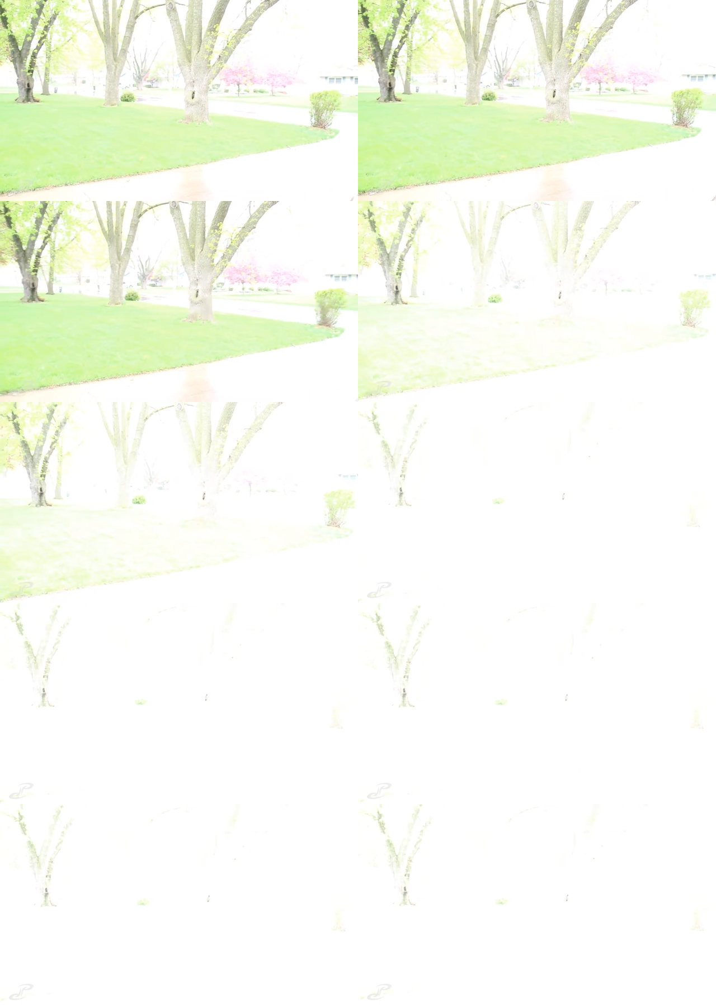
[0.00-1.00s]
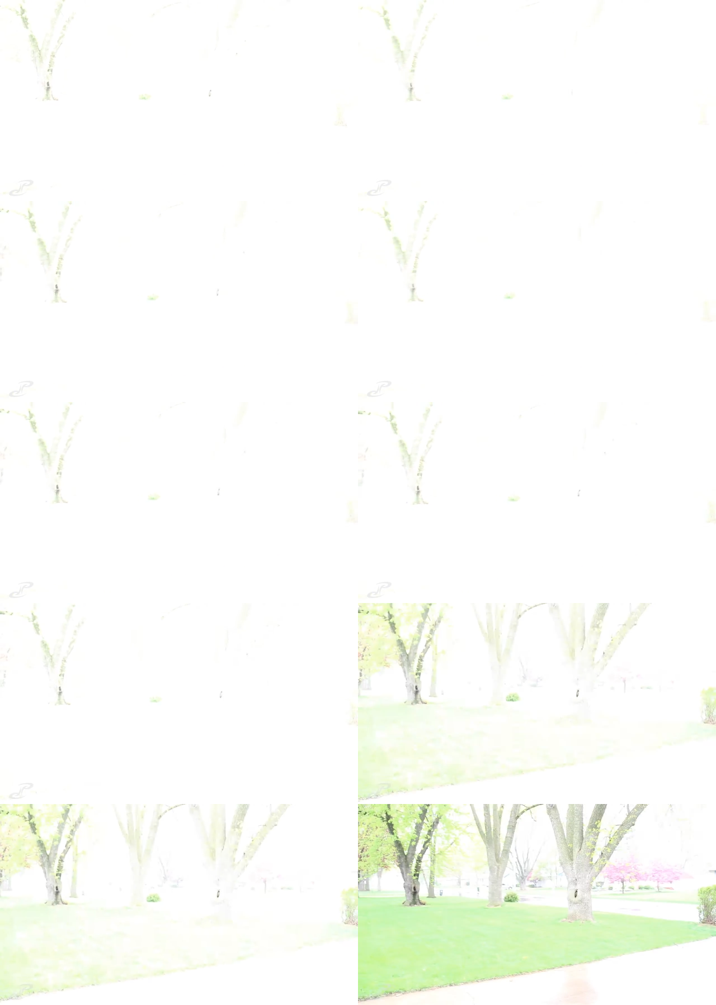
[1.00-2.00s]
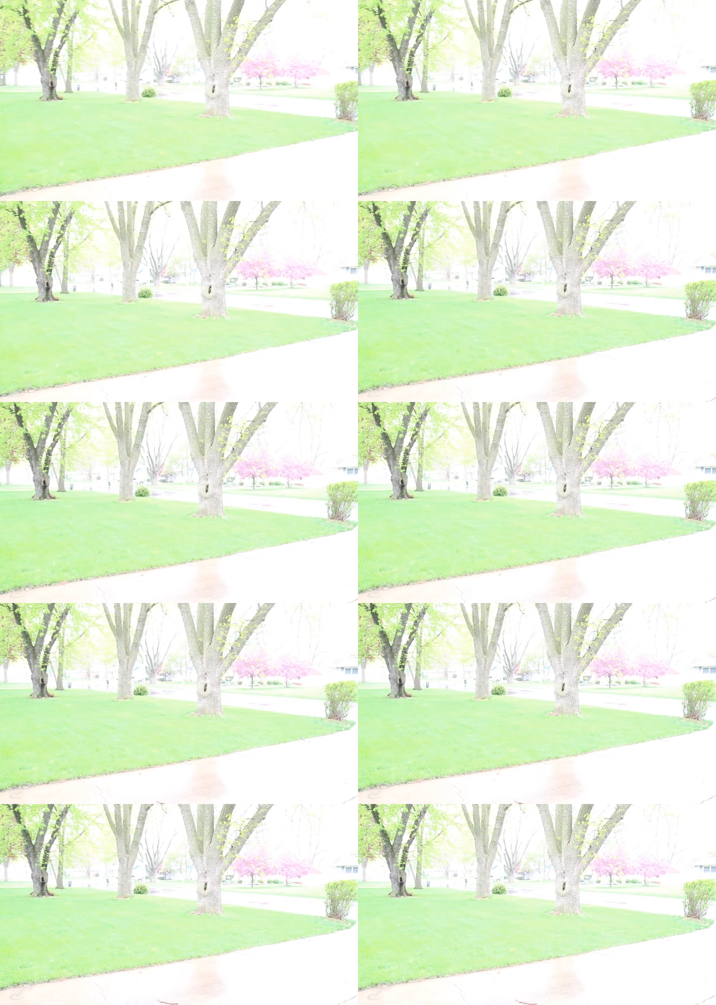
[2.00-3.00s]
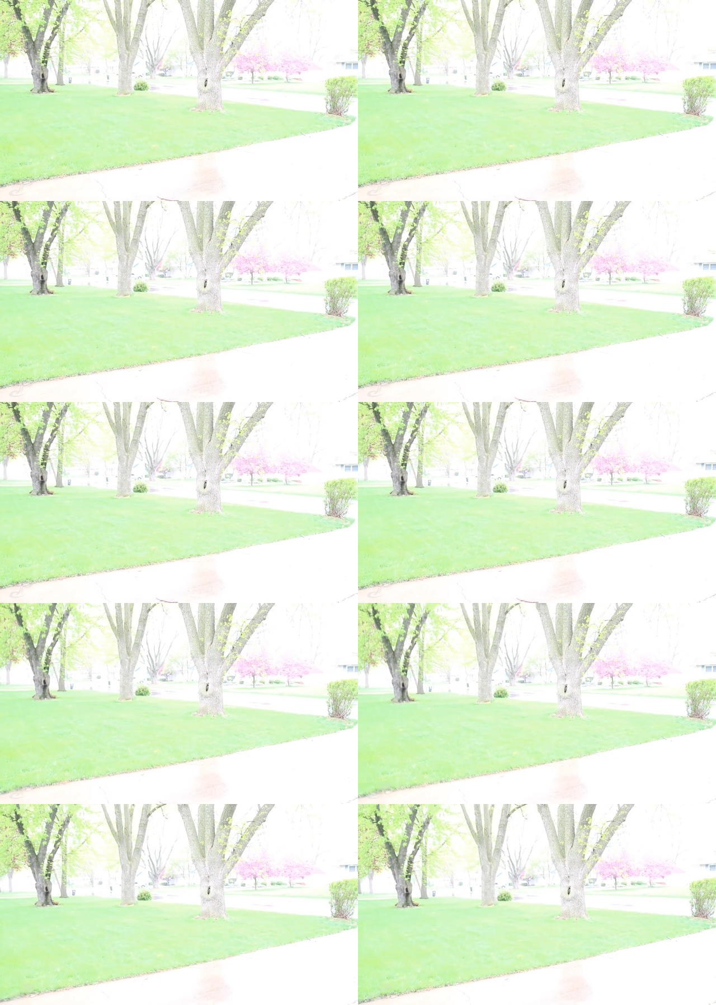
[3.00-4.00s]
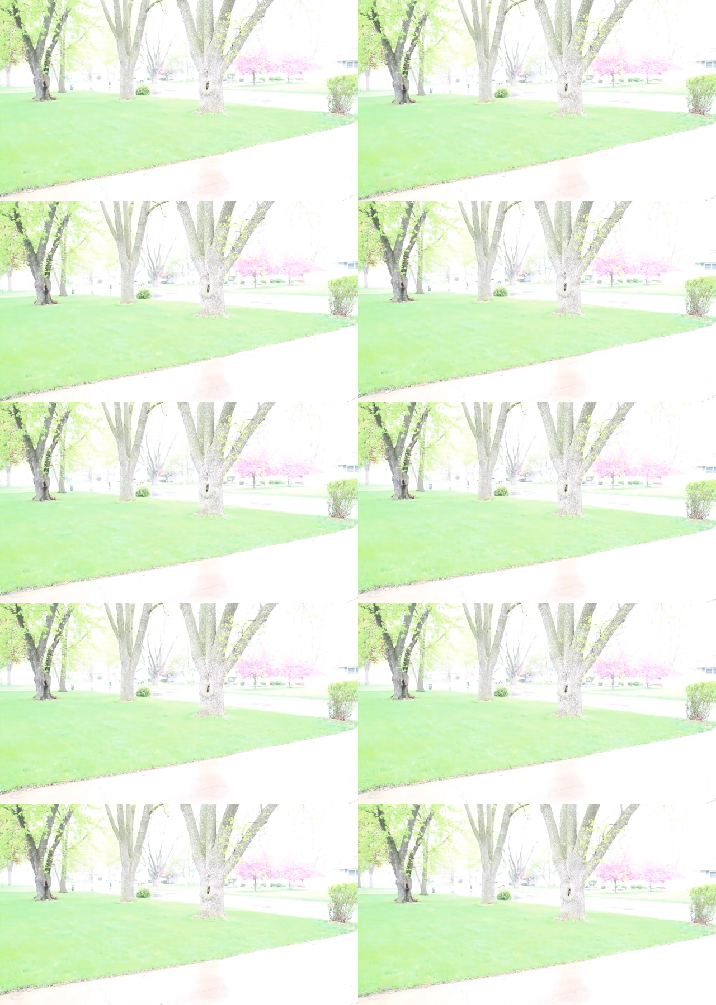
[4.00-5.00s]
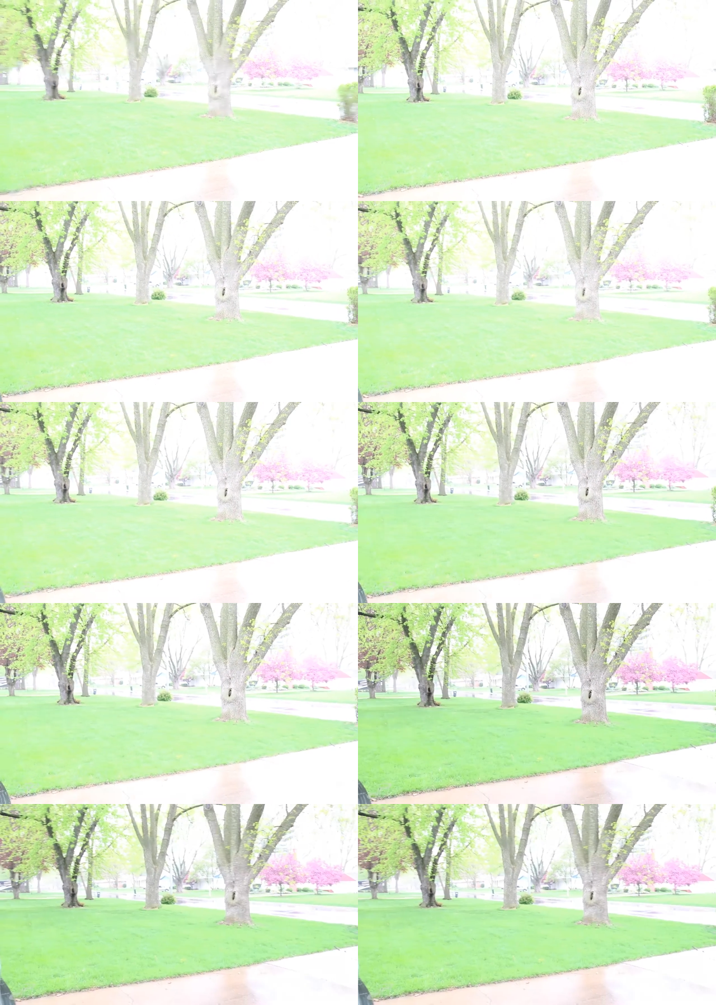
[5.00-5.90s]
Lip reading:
[unreadable: no face in view]